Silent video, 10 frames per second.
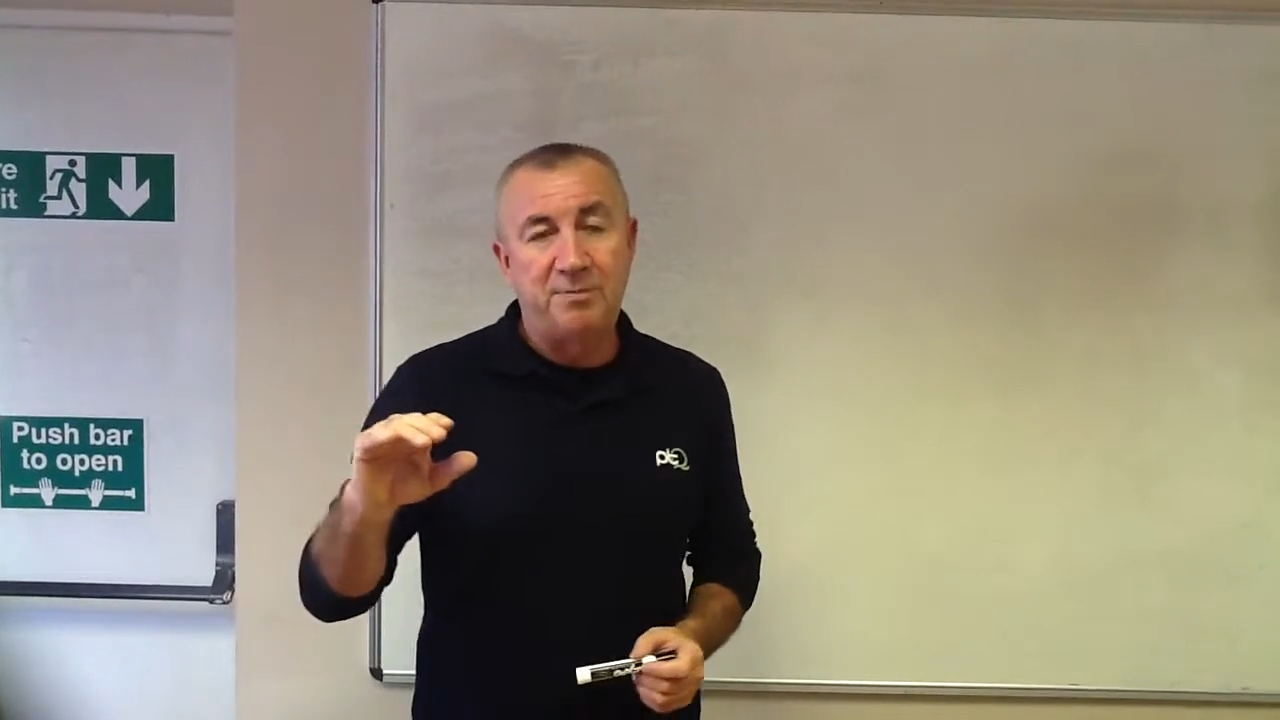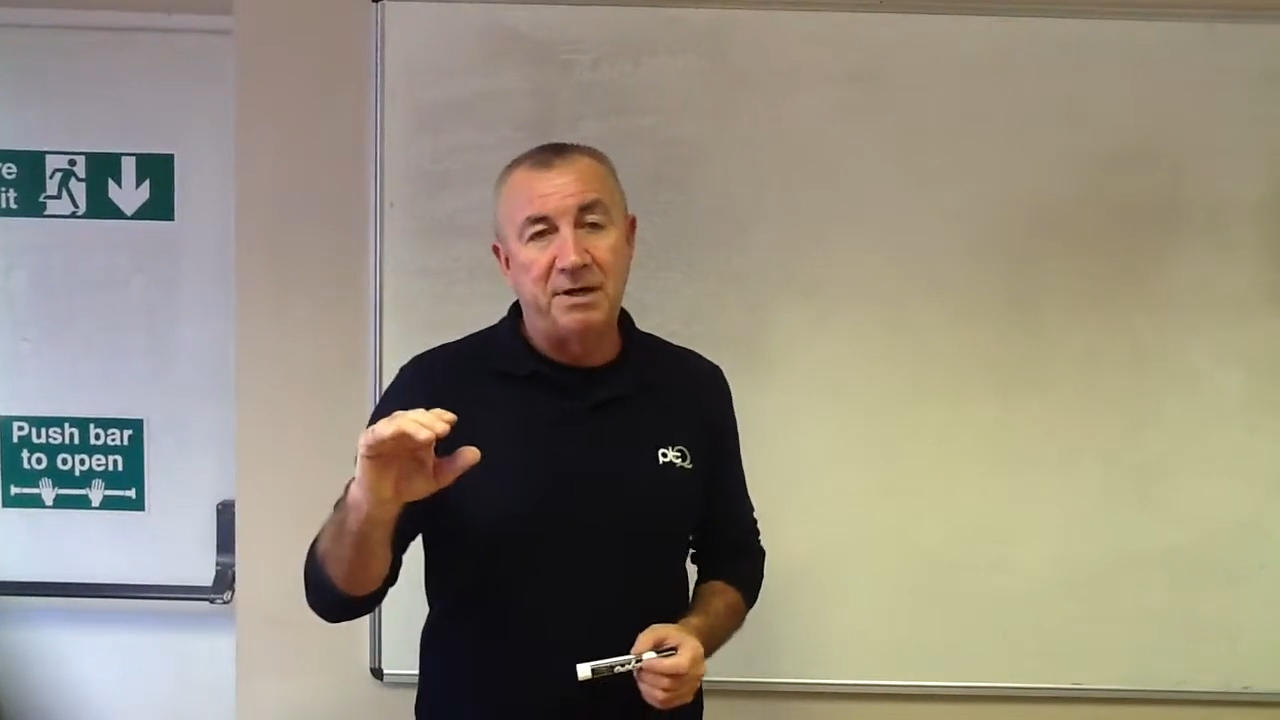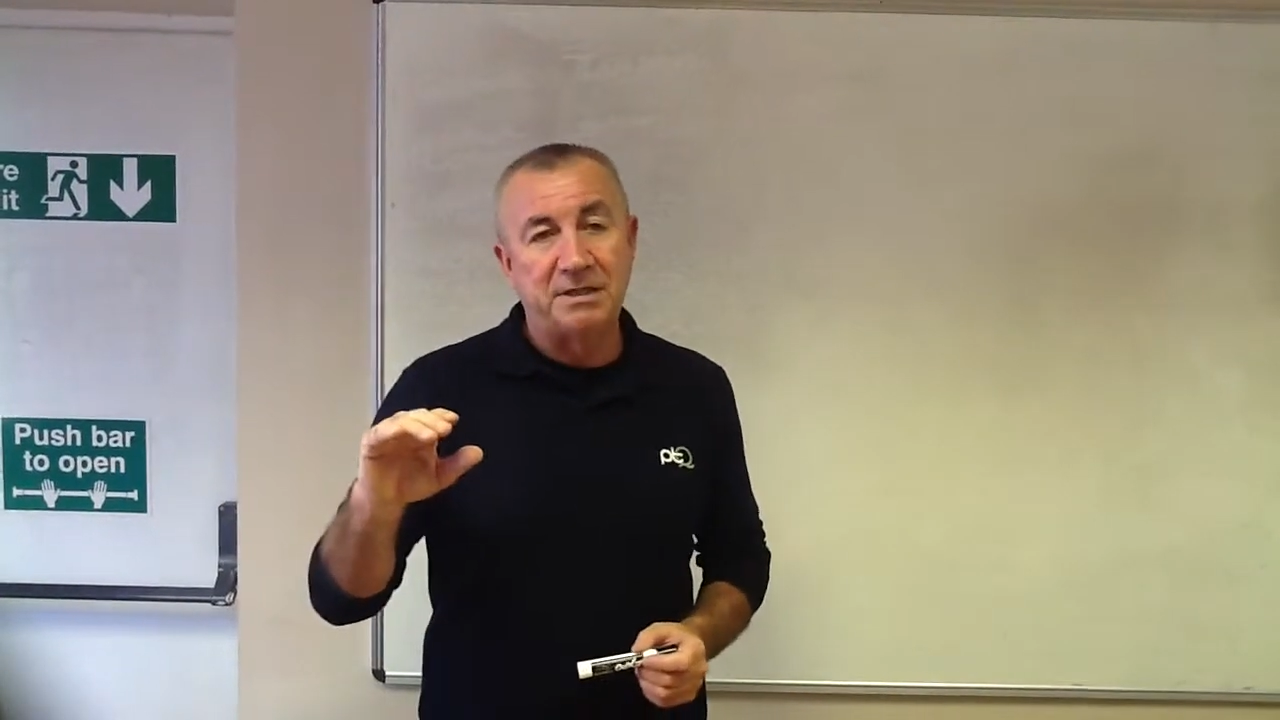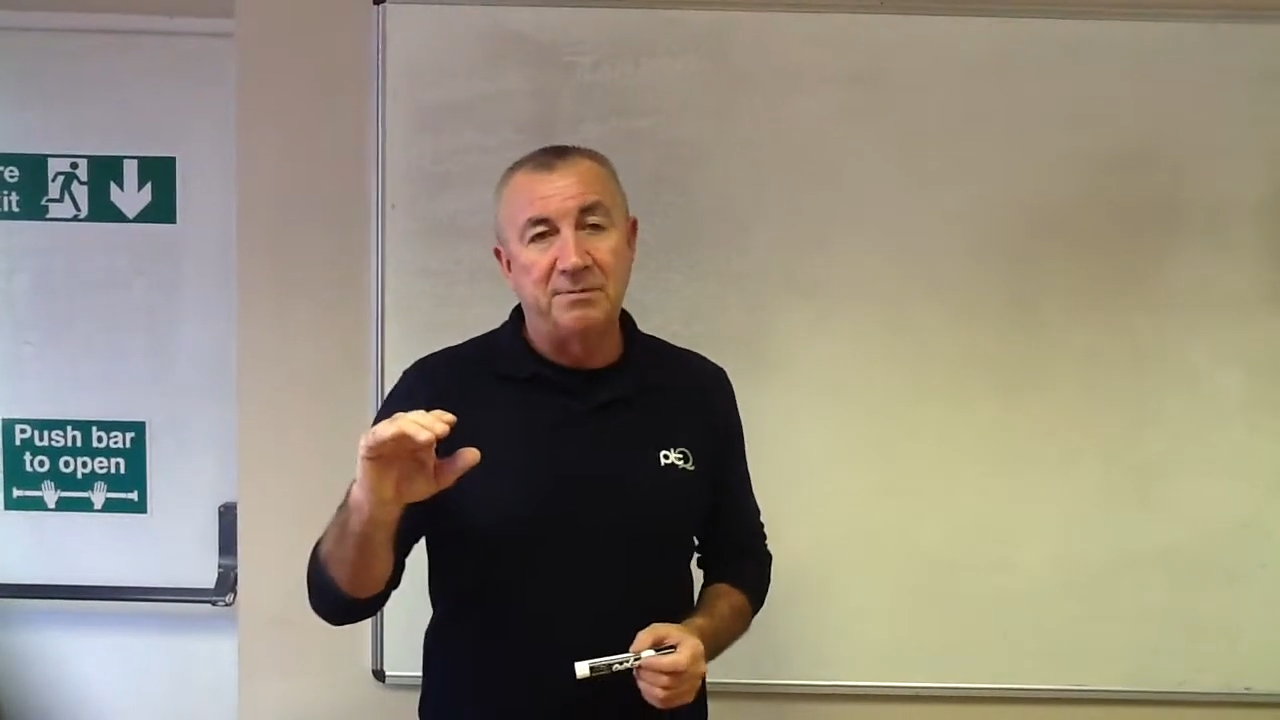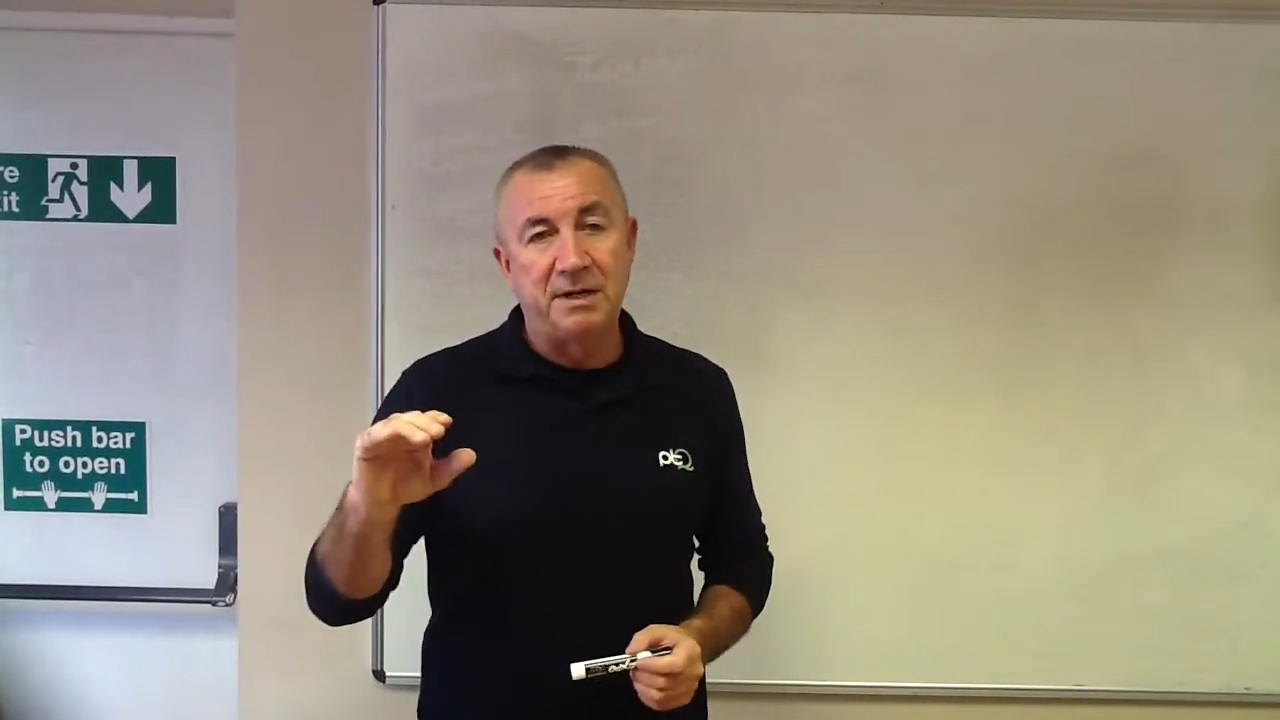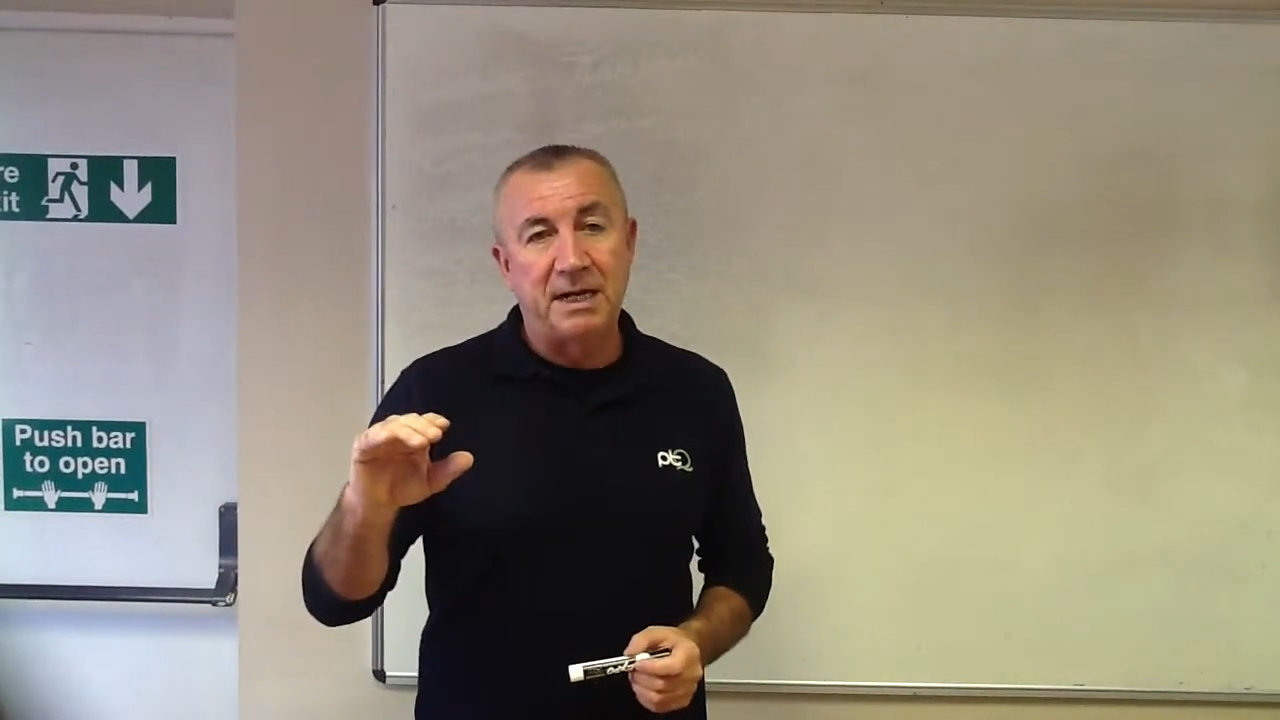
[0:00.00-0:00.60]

possibly